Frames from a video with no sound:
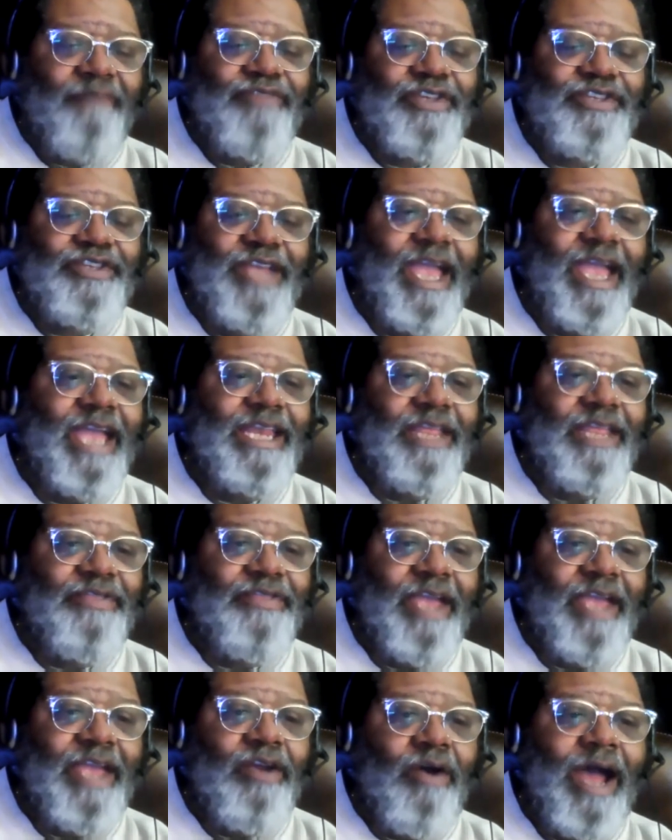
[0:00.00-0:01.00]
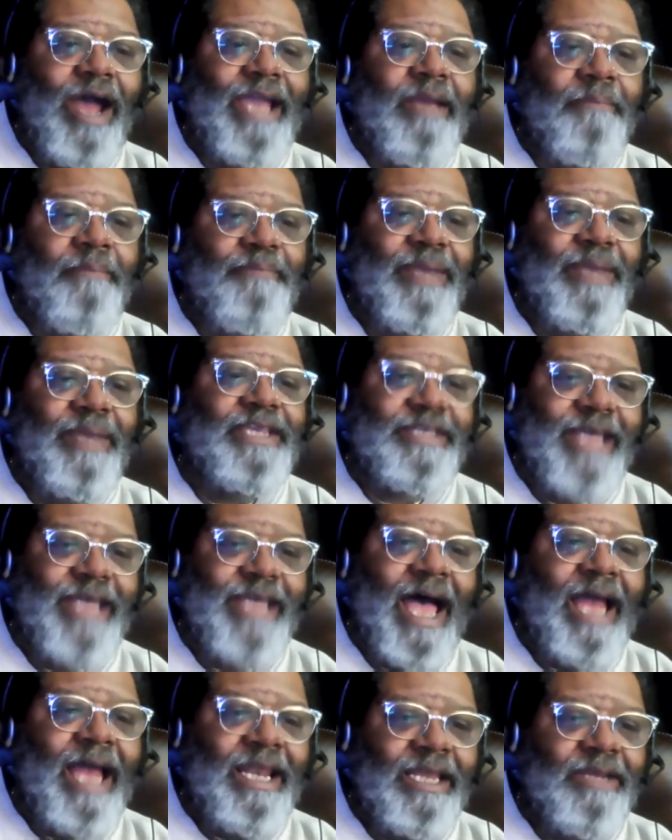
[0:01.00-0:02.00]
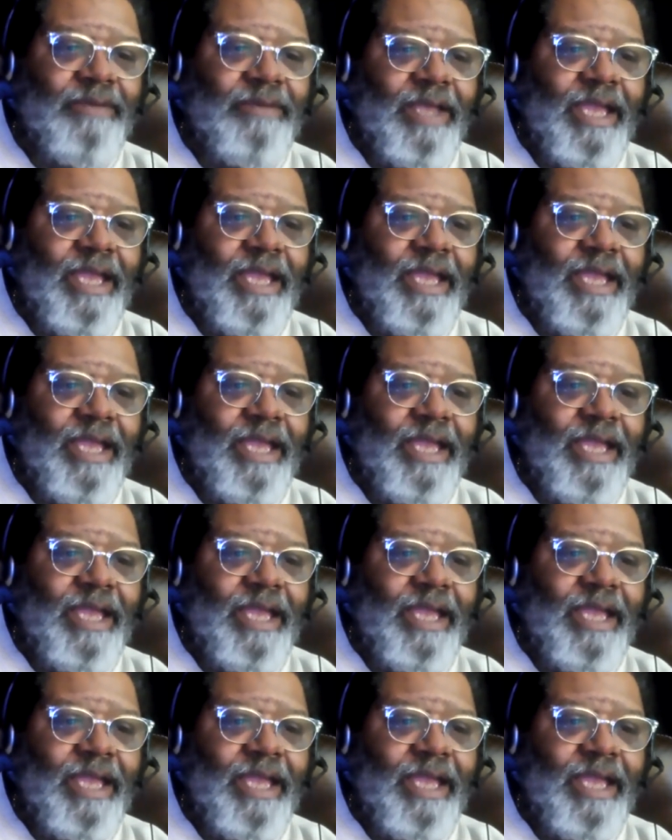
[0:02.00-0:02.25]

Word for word: to say anything or I can be silent.